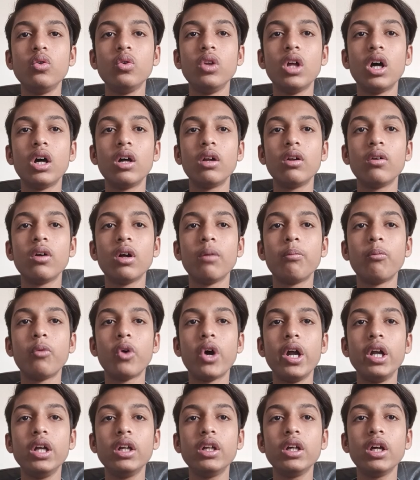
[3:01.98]
to the
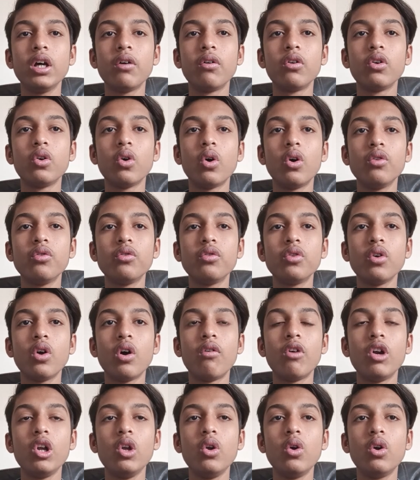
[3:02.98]
point. Don't
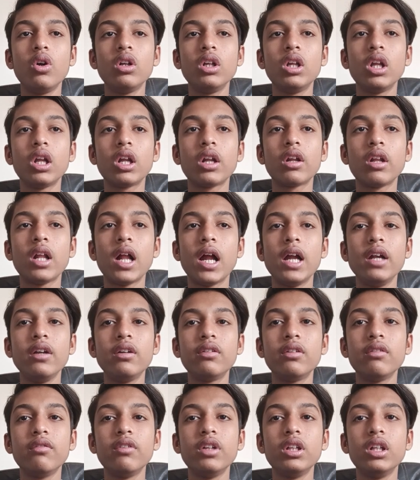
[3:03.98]
overload the
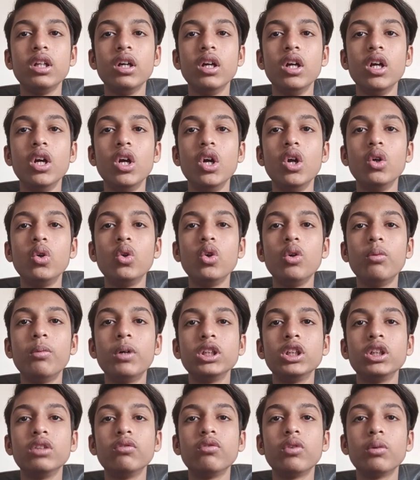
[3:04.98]
slides with too
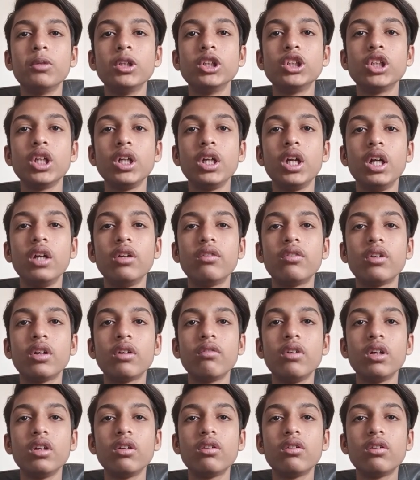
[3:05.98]
much information and
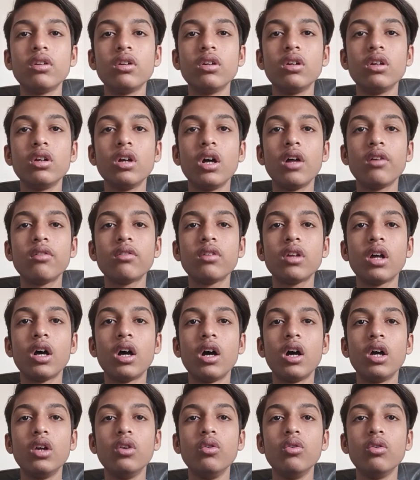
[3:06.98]
serves as
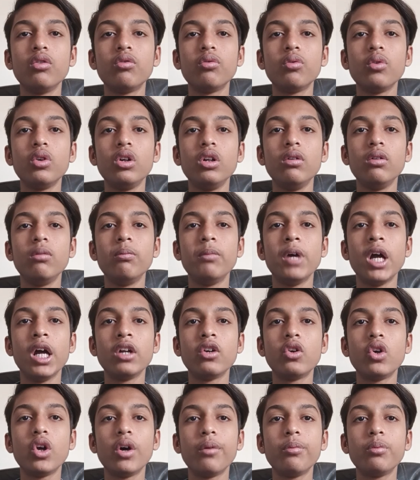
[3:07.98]
a useful
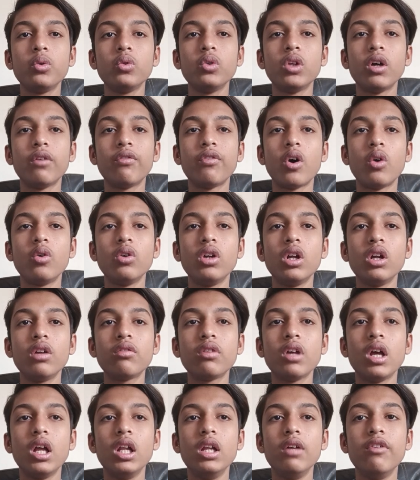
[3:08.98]
backdrop to the
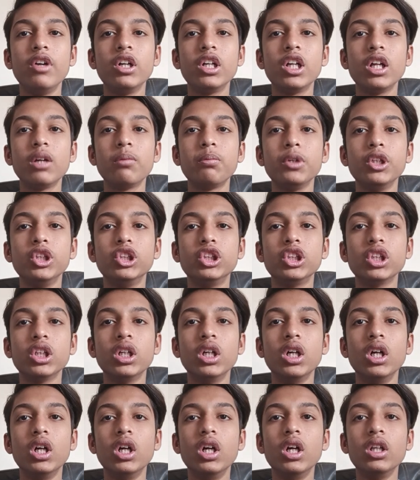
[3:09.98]
founder's elevator pitch.
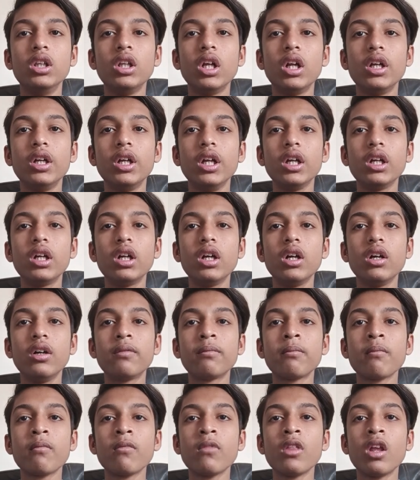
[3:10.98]
The deck
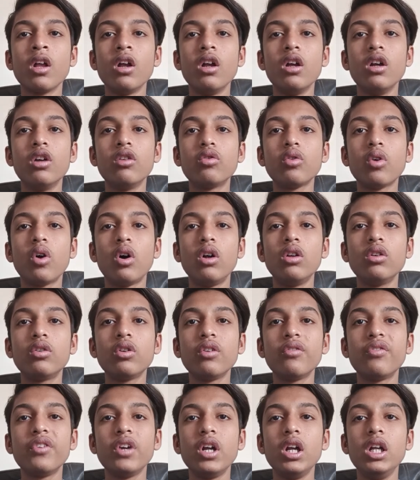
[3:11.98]
is
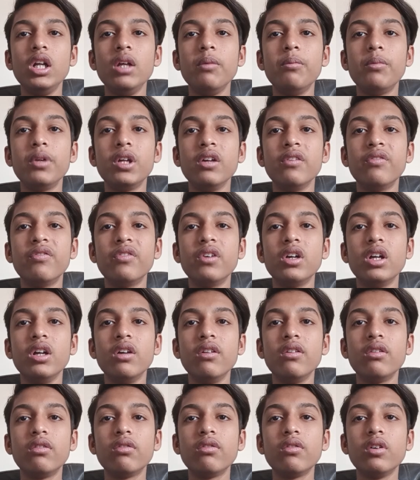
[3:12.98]
also fairly brief.
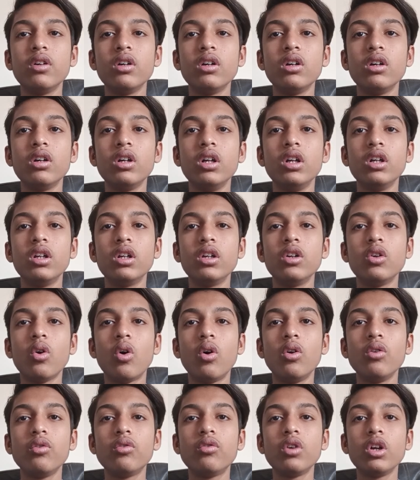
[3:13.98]
Is it
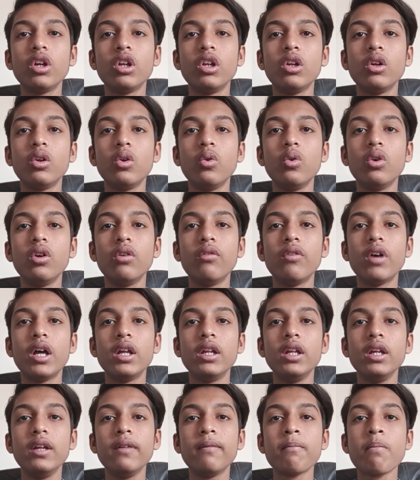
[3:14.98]
don't include
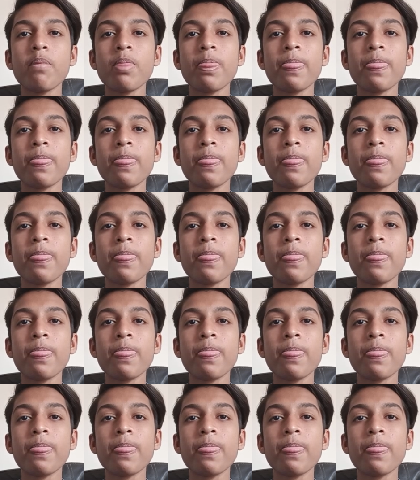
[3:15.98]
very